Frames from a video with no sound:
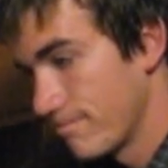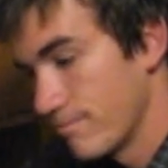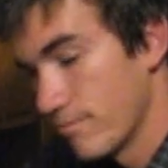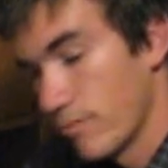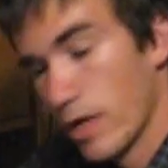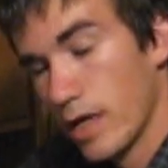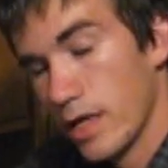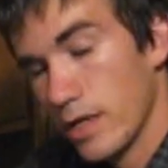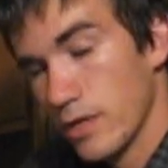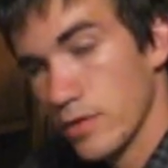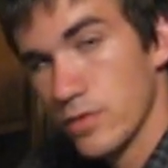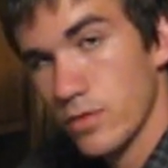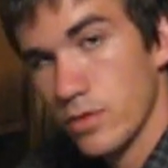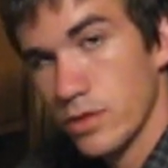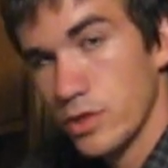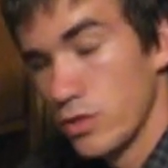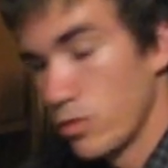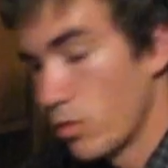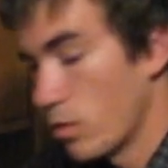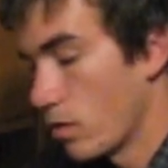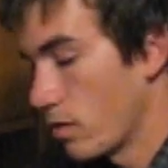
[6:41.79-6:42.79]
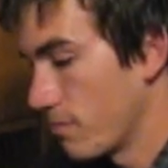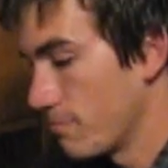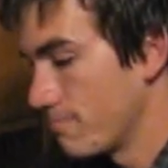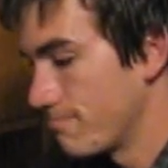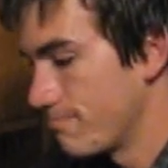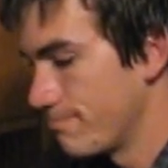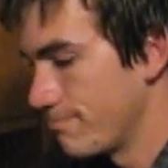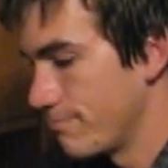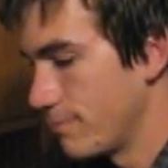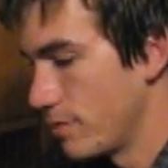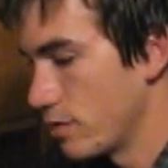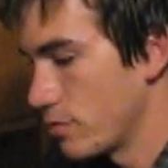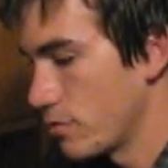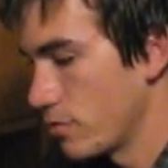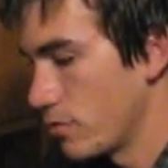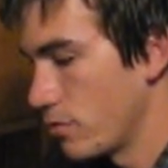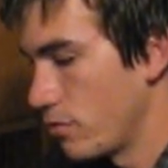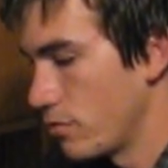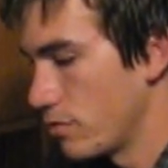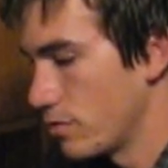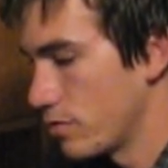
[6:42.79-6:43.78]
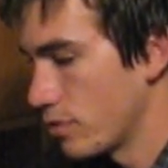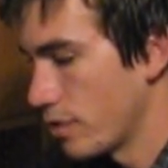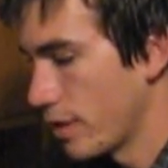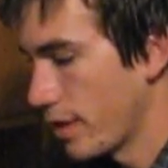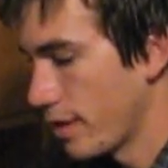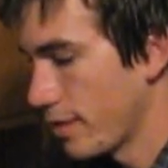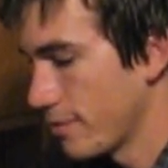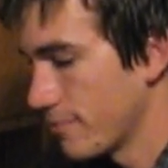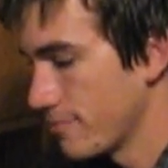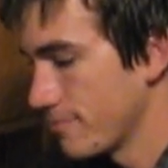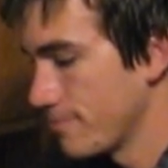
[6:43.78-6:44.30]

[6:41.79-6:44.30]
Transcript: right here's what you want. This will do the trick.